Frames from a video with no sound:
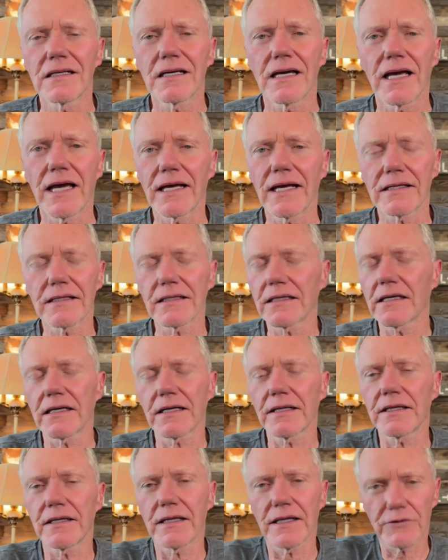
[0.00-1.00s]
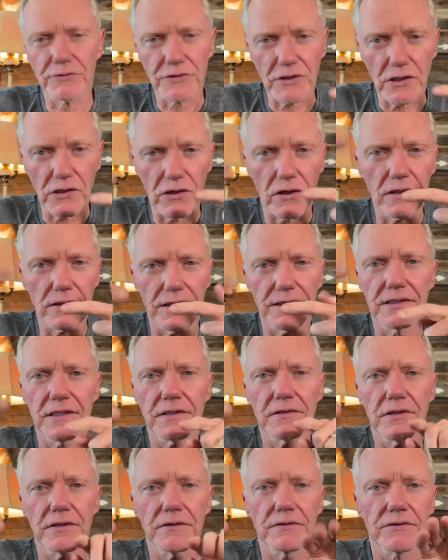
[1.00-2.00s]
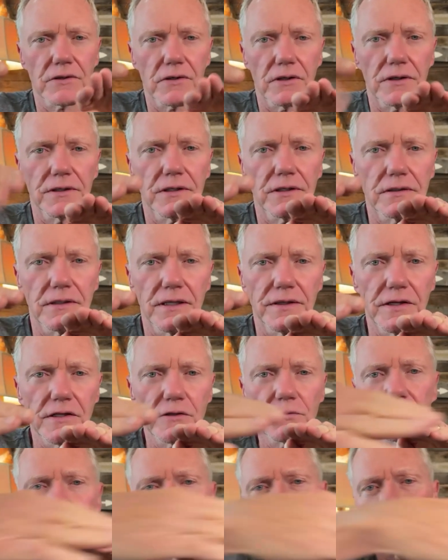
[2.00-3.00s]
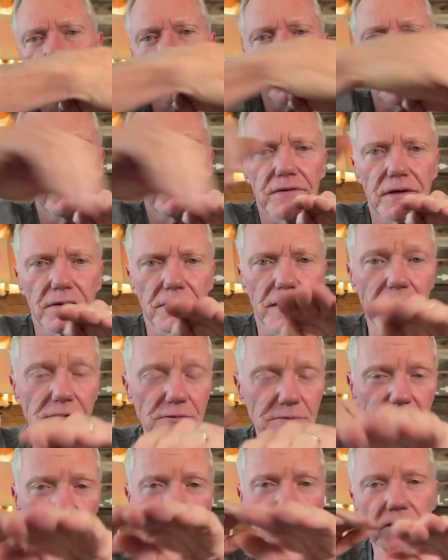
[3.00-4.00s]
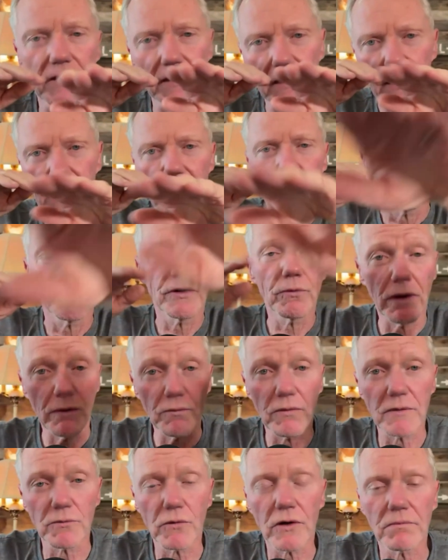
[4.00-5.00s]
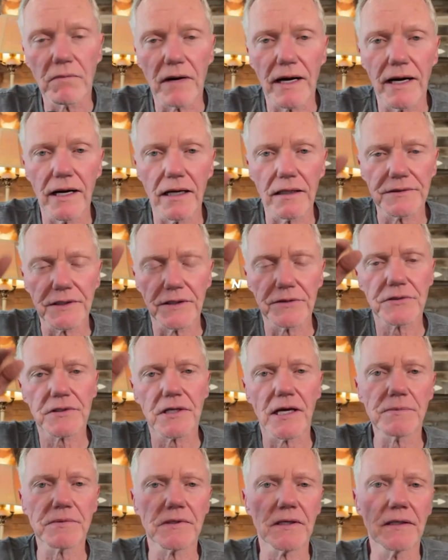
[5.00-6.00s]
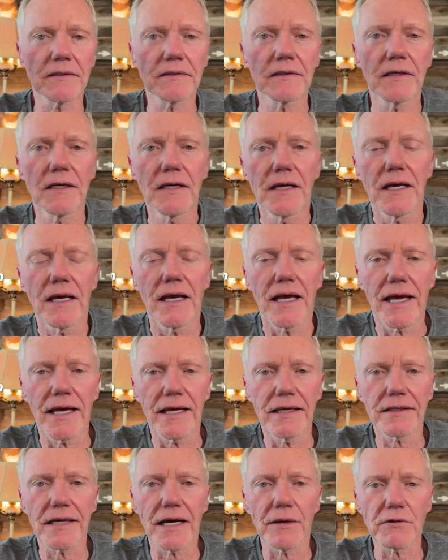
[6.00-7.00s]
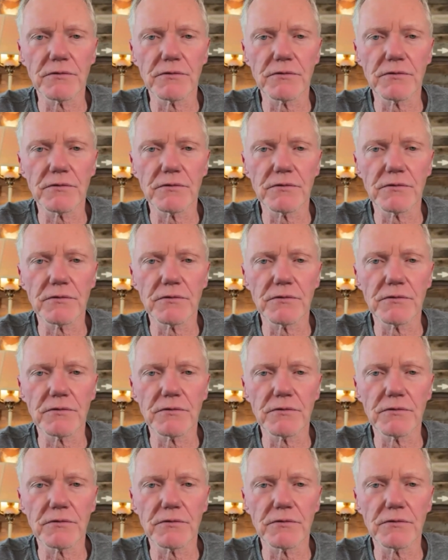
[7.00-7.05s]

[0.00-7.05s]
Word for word: And uh, there's a car like this here and the car here. And this one took off and I, and I was behind the car. We went one more mile, another stop sign. And I